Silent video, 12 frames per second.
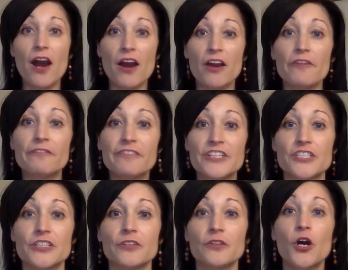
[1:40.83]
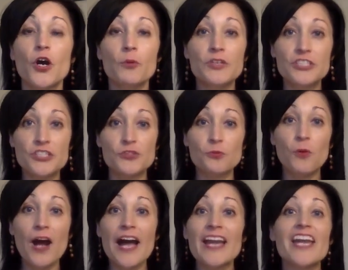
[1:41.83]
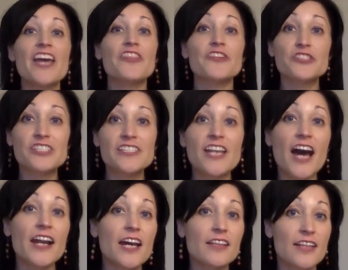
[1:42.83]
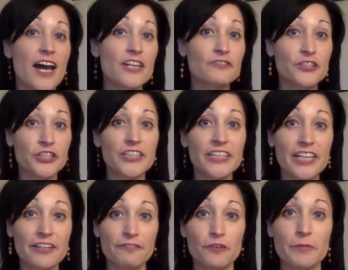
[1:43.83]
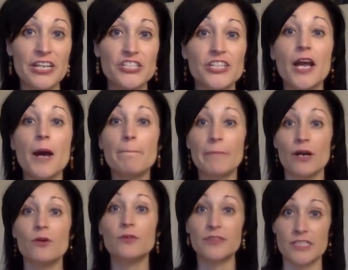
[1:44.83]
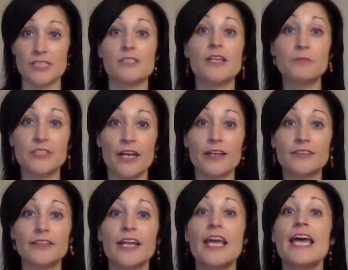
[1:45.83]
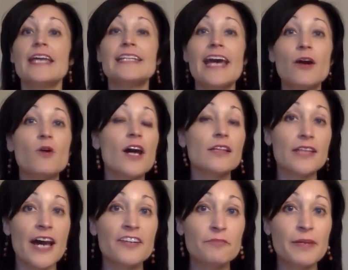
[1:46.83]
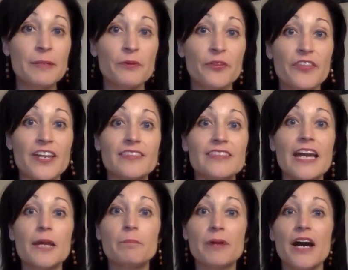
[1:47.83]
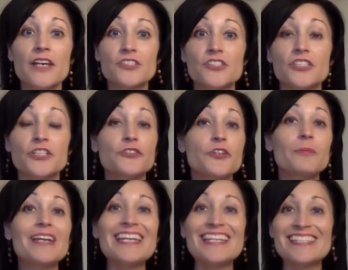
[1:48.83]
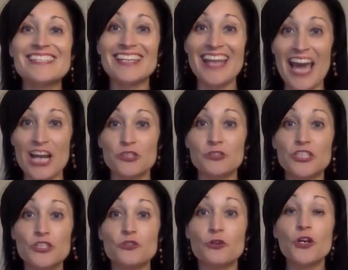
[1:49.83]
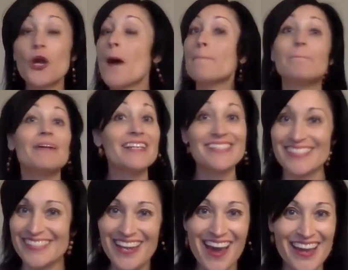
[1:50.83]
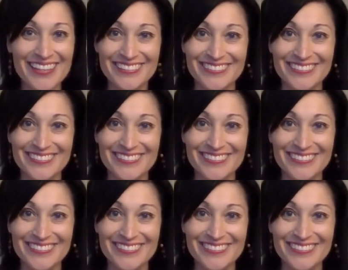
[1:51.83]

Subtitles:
are official, which is why there's not a lot of good information about this subject. Now, a lot of people think that imposter syndrome is an actual disorder, but it's not.